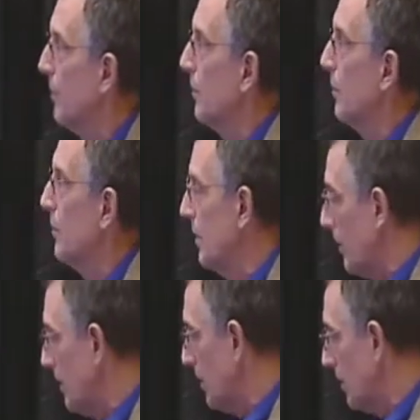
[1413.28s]

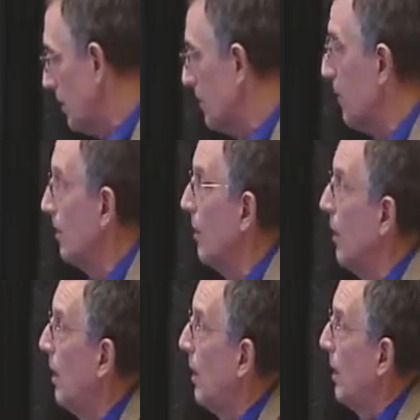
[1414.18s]
receptacle control.
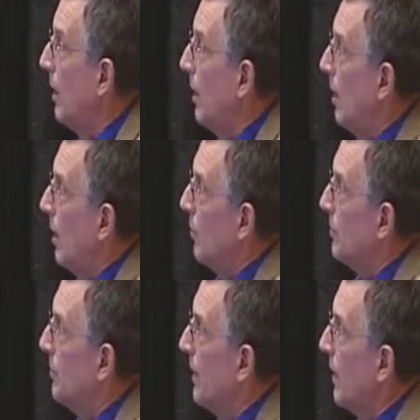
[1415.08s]

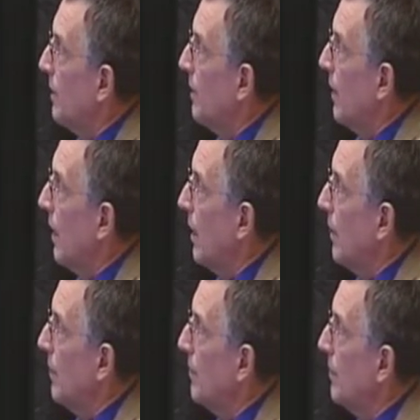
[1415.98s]
But you've got
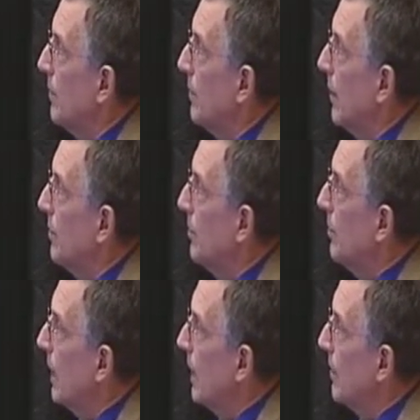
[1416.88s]
2
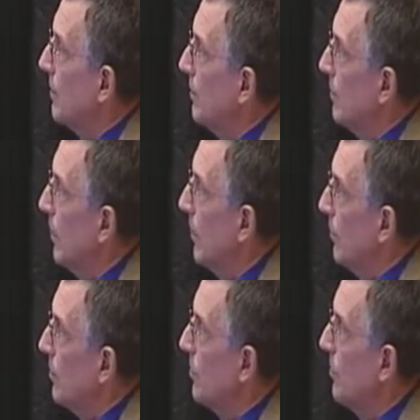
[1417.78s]
lighting
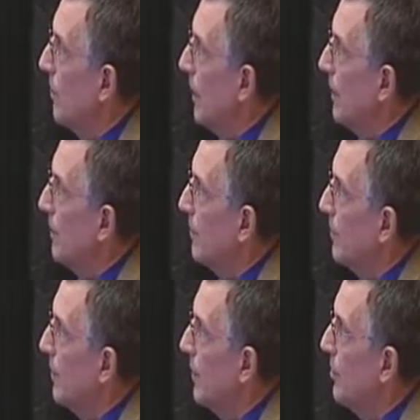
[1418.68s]
loads, right?
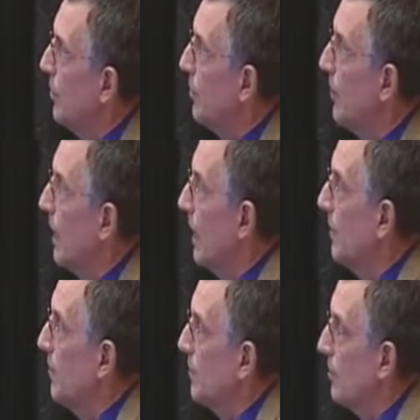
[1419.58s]
You need 2
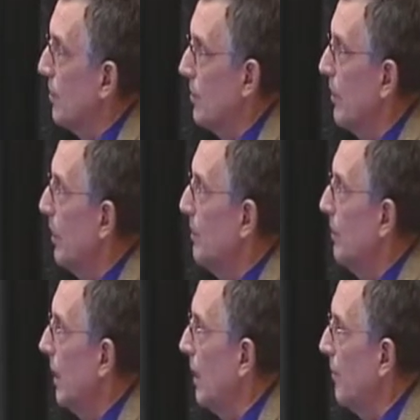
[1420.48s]
relays of sorts,
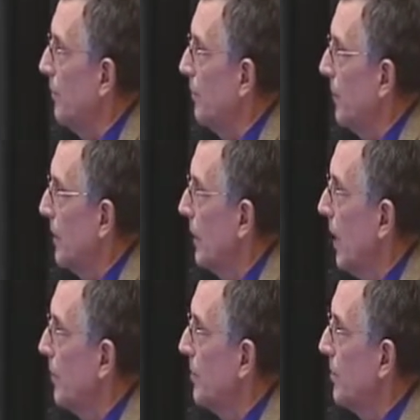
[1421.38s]
the
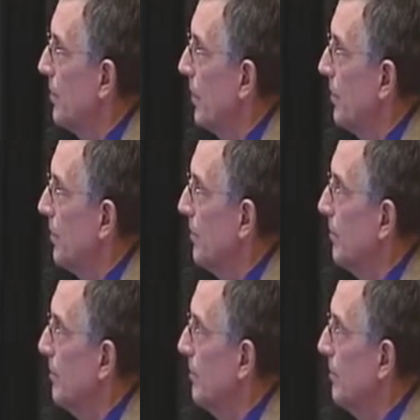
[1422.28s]
occupancy sensor,